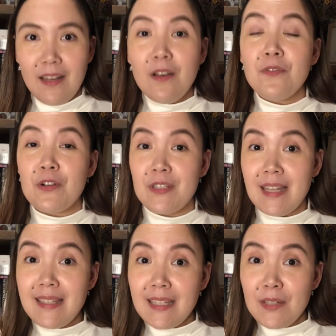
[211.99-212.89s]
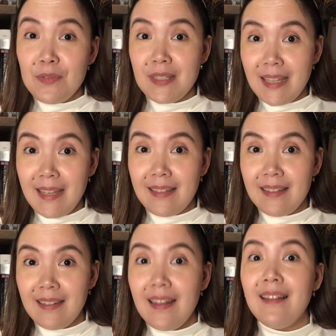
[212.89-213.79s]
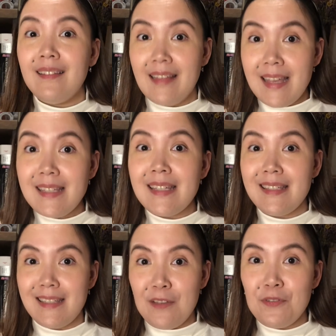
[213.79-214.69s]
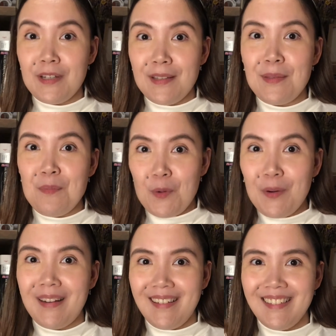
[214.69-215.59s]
For sensitive skin, less is definitely more.